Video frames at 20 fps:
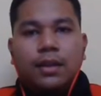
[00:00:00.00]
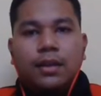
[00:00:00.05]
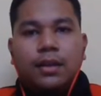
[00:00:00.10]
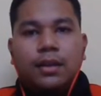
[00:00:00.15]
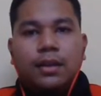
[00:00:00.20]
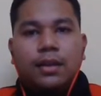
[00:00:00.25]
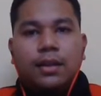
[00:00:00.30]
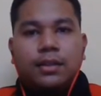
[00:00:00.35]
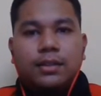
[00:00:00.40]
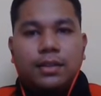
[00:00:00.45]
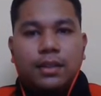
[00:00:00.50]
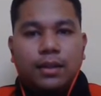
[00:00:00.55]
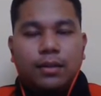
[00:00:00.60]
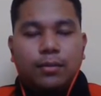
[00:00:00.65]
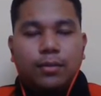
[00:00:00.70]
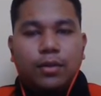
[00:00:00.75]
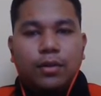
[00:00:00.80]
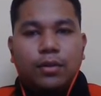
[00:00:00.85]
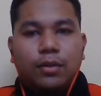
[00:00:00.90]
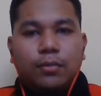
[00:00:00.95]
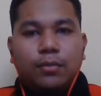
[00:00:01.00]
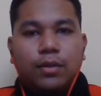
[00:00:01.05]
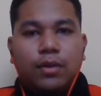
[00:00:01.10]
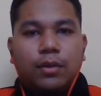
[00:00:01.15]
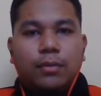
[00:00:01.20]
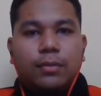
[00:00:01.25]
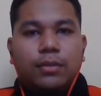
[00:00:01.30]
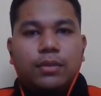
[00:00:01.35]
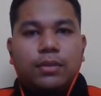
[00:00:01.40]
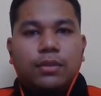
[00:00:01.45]
Assalamualaikum
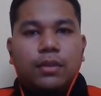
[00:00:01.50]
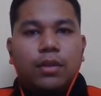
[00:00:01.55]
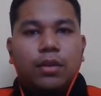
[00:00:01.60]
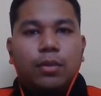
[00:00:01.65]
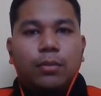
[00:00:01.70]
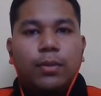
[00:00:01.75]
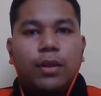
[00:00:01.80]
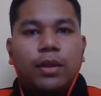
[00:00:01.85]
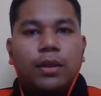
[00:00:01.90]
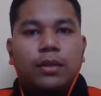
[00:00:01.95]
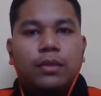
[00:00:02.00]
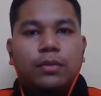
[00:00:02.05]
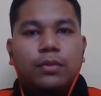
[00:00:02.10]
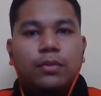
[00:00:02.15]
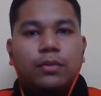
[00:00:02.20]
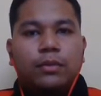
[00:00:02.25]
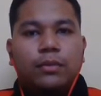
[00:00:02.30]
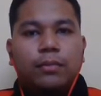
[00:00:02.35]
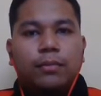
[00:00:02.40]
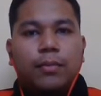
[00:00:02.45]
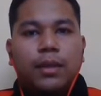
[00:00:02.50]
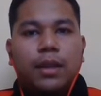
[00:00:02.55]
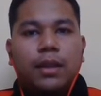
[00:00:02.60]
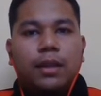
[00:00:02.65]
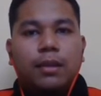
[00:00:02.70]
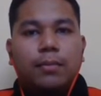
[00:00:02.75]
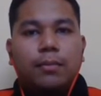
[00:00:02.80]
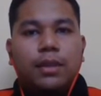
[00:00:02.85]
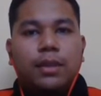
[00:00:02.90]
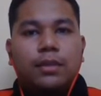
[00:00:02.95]
warahmatullahi wabarakatuh. My
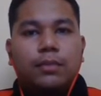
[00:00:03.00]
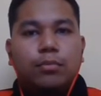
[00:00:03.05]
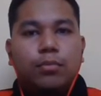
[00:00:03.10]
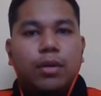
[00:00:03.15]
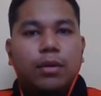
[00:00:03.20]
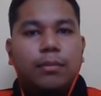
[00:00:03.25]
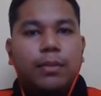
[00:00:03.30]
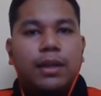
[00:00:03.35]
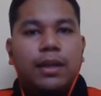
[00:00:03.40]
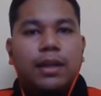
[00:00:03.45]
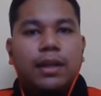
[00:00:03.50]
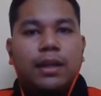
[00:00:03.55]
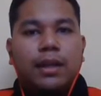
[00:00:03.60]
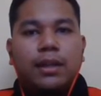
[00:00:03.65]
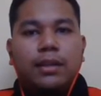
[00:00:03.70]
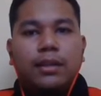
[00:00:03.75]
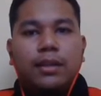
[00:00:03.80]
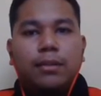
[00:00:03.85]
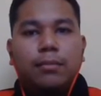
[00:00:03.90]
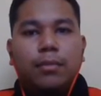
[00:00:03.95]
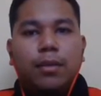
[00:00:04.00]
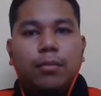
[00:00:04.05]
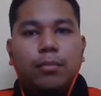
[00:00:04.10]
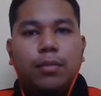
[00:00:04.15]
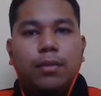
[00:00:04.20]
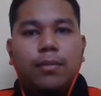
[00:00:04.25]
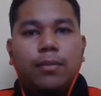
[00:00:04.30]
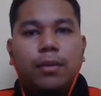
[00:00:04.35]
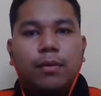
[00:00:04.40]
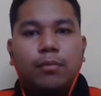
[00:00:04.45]
name is Muhammad Ali Hatim bin
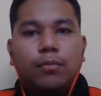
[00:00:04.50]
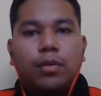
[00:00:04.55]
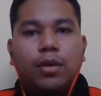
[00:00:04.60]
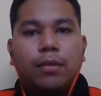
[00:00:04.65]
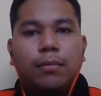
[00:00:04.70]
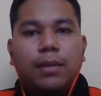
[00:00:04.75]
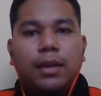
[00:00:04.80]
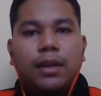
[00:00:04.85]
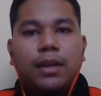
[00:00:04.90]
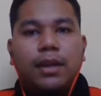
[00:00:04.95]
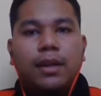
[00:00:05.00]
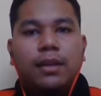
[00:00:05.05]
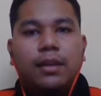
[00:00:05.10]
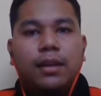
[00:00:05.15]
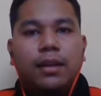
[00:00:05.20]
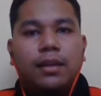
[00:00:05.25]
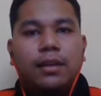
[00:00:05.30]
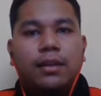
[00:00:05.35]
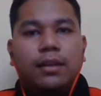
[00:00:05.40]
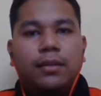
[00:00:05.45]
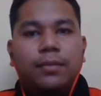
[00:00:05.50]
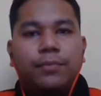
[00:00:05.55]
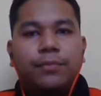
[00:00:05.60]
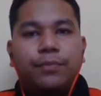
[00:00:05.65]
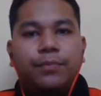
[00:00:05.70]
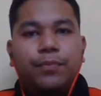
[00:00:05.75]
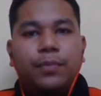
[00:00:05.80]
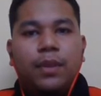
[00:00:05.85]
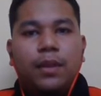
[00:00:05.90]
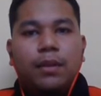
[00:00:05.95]
Muhammad Ali Raidi.
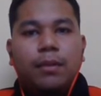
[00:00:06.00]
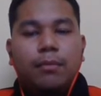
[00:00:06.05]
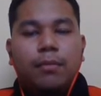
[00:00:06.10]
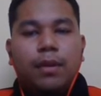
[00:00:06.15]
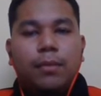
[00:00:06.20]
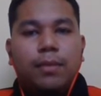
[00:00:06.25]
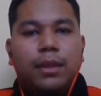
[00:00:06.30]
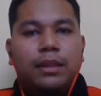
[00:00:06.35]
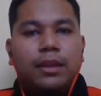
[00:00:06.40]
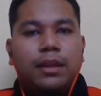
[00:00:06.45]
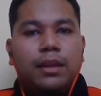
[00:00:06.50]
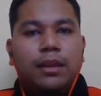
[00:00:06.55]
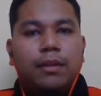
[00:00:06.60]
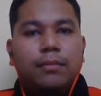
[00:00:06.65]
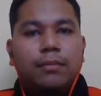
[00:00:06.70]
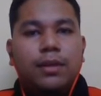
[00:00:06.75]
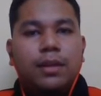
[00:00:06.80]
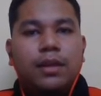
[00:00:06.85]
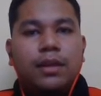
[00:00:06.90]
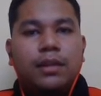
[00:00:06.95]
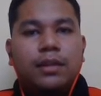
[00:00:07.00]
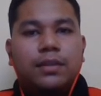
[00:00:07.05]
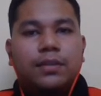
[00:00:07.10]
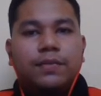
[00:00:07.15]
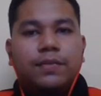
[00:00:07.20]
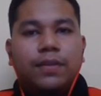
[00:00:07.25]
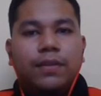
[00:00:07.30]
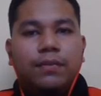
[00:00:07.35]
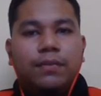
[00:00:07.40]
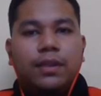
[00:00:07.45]
My metric number is
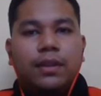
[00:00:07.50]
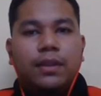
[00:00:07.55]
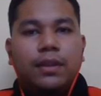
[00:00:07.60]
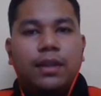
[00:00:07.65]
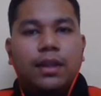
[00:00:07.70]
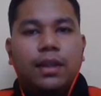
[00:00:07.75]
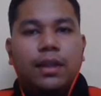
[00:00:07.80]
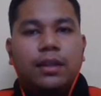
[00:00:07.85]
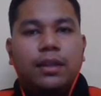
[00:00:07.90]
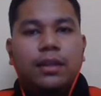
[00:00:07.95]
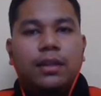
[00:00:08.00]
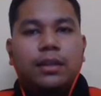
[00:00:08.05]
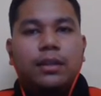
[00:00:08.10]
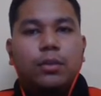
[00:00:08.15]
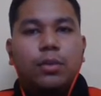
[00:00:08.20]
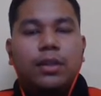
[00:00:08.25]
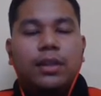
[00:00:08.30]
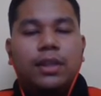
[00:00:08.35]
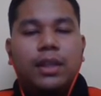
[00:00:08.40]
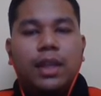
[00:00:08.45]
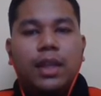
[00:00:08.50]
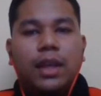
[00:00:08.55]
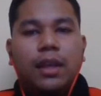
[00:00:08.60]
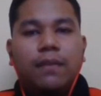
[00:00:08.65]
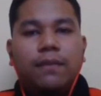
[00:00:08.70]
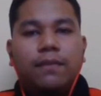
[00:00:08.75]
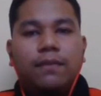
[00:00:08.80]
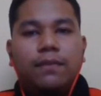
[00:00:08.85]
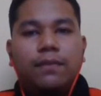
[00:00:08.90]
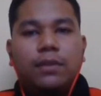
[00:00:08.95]
15DAD
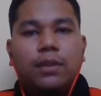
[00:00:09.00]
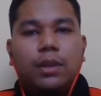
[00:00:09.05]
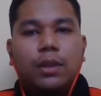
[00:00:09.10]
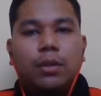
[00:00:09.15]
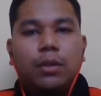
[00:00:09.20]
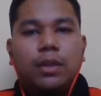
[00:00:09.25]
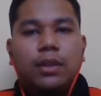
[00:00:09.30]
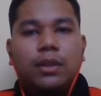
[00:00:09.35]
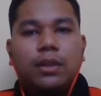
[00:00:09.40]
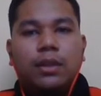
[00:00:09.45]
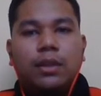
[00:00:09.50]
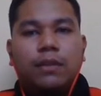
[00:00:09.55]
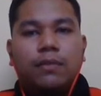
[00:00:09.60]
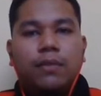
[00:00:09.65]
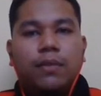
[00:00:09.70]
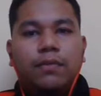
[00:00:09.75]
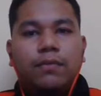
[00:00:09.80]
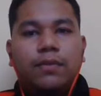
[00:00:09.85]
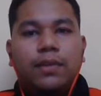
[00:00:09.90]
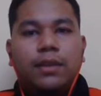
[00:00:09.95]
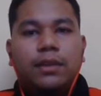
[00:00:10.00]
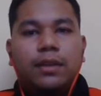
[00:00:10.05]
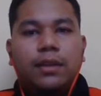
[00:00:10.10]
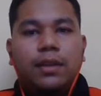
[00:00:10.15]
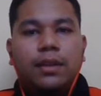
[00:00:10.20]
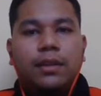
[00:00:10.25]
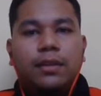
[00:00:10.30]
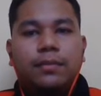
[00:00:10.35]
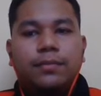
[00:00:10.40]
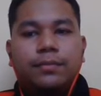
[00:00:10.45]
20F
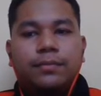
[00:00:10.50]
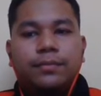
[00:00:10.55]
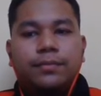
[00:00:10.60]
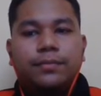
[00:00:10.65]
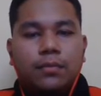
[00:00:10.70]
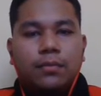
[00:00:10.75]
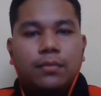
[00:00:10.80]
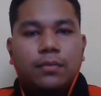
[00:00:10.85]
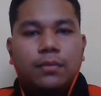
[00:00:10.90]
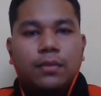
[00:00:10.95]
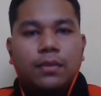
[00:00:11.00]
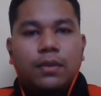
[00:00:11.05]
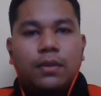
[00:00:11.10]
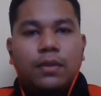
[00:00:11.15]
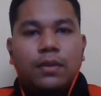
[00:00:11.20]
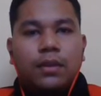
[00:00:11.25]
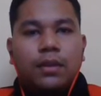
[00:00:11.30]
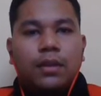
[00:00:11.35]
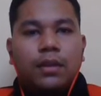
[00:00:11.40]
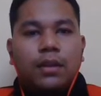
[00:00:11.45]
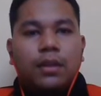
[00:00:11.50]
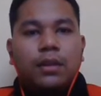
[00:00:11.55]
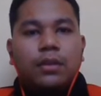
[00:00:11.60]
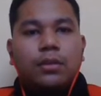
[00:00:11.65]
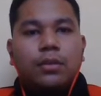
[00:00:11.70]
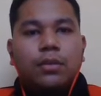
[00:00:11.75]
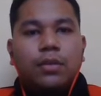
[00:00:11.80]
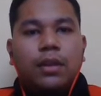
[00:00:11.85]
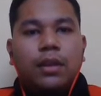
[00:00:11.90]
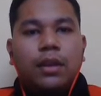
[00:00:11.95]
2053.
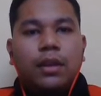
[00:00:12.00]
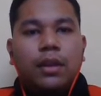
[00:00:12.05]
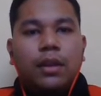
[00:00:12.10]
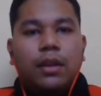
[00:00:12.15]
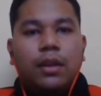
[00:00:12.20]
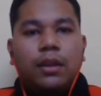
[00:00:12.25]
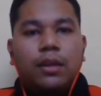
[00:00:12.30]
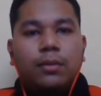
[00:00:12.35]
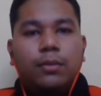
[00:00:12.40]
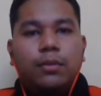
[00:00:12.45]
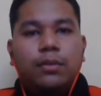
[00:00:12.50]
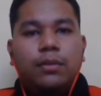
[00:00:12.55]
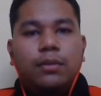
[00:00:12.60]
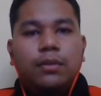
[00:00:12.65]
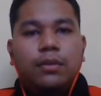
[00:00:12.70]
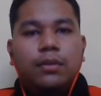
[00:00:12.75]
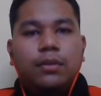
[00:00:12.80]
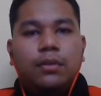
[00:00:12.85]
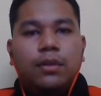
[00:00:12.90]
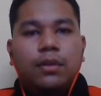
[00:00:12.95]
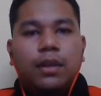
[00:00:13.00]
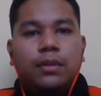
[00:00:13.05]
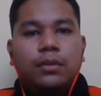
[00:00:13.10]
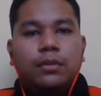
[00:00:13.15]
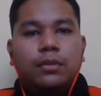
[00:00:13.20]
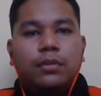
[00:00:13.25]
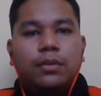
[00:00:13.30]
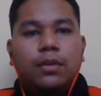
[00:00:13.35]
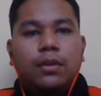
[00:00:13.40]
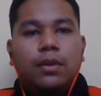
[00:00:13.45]
Today I would
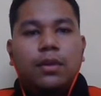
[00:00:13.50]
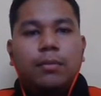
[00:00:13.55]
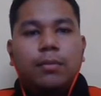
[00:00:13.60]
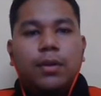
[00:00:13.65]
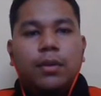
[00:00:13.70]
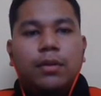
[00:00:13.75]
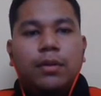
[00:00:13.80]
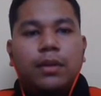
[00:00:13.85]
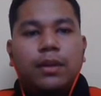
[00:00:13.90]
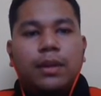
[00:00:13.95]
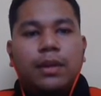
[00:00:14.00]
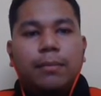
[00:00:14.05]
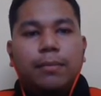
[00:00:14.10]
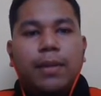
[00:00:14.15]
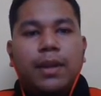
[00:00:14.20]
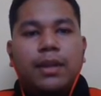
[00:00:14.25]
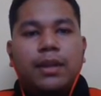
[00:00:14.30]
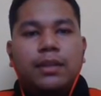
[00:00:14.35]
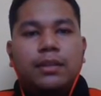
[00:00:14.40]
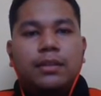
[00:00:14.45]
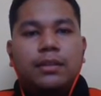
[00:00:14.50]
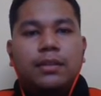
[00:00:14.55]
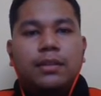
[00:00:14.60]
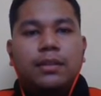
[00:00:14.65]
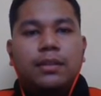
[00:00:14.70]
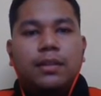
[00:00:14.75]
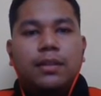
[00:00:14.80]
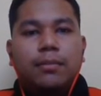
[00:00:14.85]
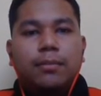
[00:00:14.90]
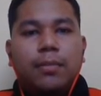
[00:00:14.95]
like to talk about dependent system